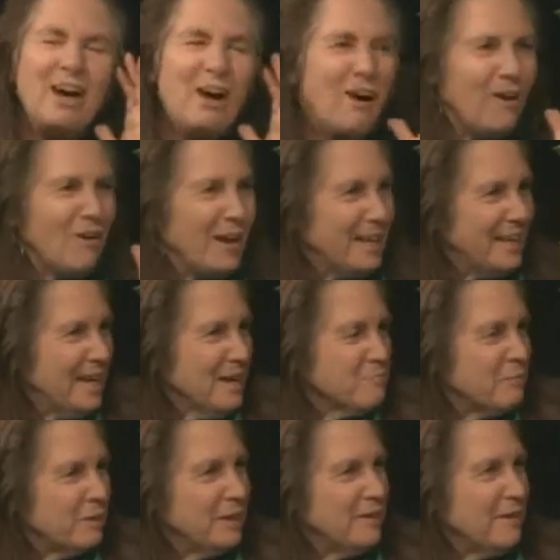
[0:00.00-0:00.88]
I can't
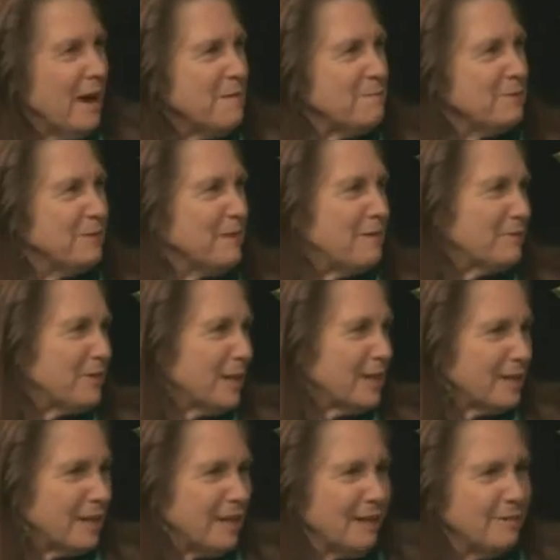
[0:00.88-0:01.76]
believe I've
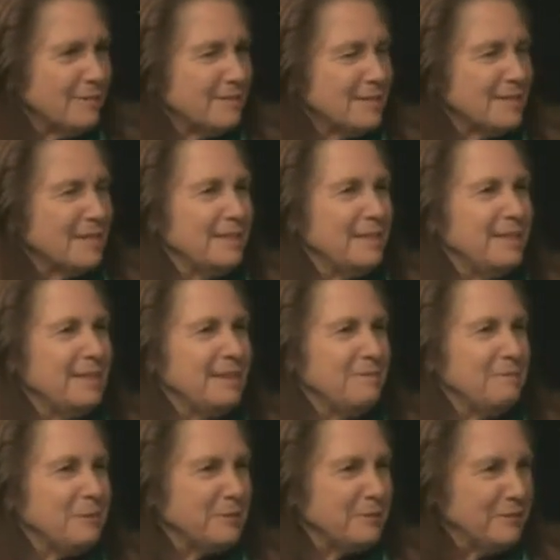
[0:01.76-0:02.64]
got counseling
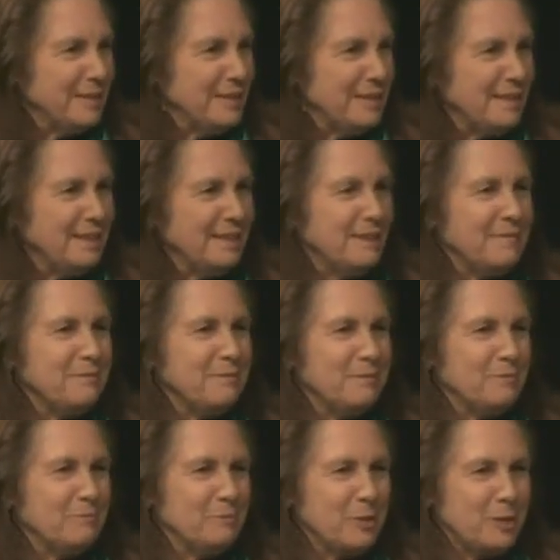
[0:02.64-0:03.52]
I'm doing.
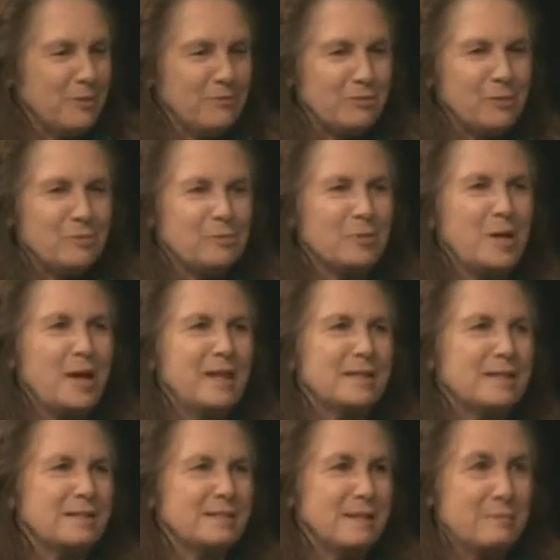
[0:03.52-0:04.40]
I'm pretty full
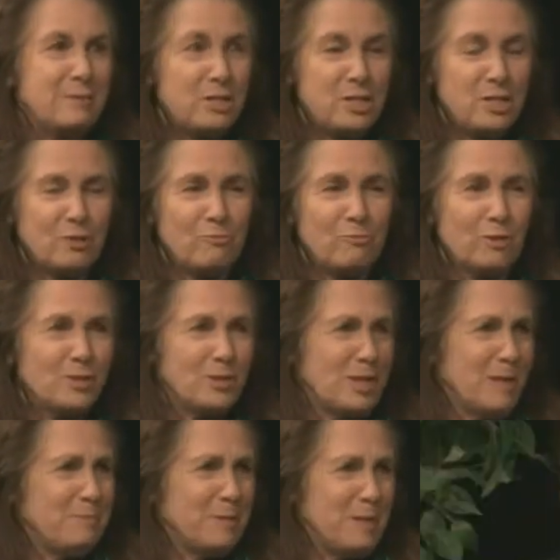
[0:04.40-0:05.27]
practice. I'm teaching workshops. I'm